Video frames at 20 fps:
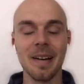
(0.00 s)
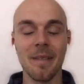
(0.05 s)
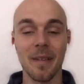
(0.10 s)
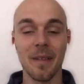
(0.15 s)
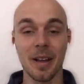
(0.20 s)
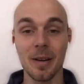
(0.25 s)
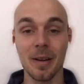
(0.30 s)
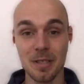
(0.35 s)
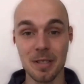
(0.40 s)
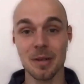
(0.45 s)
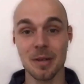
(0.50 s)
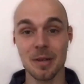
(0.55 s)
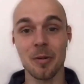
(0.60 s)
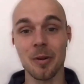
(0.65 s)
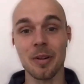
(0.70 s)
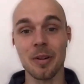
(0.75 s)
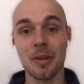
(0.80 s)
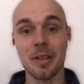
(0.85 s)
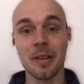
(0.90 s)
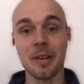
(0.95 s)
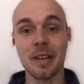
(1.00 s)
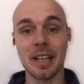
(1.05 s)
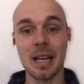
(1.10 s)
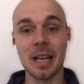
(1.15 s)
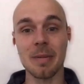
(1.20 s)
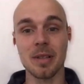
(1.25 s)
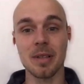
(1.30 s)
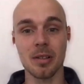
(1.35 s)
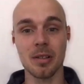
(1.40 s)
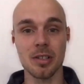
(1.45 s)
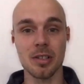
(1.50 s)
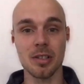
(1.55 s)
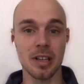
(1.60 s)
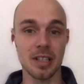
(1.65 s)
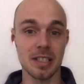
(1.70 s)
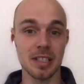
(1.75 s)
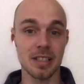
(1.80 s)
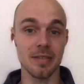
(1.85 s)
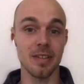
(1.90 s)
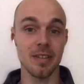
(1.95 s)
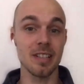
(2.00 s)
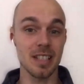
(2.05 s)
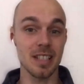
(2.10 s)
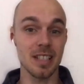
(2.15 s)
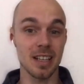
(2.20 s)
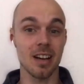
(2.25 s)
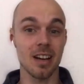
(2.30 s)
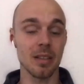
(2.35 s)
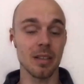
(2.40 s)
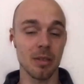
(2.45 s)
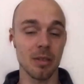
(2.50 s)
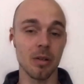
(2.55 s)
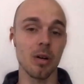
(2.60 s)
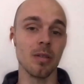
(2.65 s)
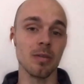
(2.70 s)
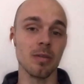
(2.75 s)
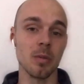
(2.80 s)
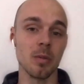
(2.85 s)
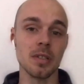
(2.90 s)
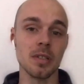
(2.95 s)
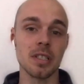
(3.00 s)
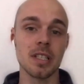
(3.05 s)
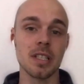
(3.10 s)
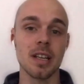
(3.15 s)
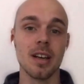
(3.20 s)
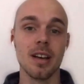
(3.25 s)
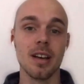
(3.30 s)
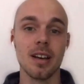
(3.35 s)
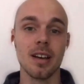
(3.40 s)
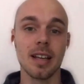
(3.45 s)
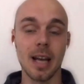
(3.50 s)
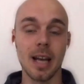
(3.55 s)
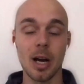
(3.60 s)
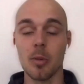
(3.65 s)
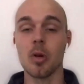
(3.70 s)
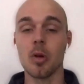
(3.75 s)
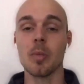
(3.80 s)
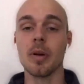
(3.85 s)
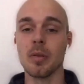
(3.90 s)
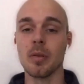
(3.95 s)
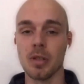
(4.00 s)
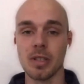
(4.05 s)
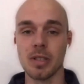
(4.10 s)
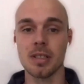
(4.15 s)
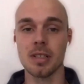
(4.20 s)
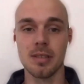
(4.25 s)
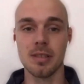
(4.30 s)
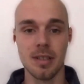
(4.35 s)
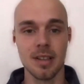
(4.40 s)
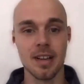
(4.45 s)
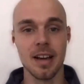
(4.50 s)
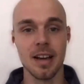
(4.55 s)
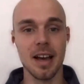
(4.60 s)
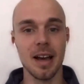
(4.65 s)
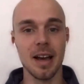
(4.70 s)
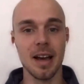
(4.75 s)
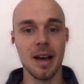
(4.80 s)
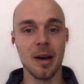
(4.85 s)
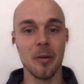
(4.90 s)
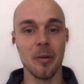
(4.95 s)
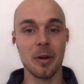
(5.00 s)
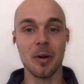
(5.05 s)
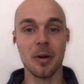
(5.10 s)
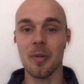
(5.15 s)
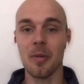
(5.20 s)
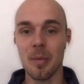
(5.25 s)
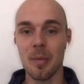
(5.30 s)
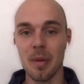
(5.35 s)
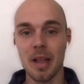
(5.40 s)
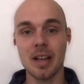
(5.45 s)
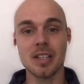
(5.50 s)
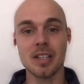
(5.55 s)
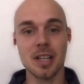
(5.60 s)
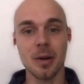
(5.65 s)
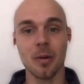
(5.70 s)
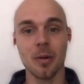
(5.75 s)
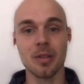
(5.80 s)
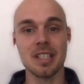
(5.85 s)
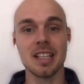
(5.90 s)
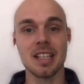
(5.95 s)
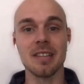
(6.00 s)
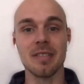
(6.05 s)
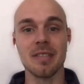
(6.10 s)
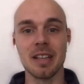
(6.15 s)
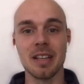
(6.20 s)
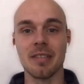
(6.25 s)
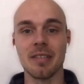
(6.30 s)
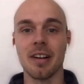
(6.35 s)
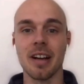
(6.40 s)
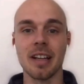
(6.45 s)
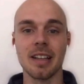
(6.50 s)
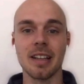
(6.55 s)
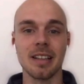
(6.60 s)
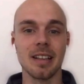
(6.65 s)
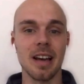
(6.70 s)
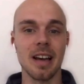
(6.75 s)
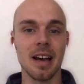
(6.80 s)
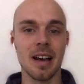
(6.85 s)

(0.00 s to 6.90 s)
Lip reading: When I was told we were doing an episode on trust, the first thing I thought of was Cowboy Builders. We all remember that show on TV, right?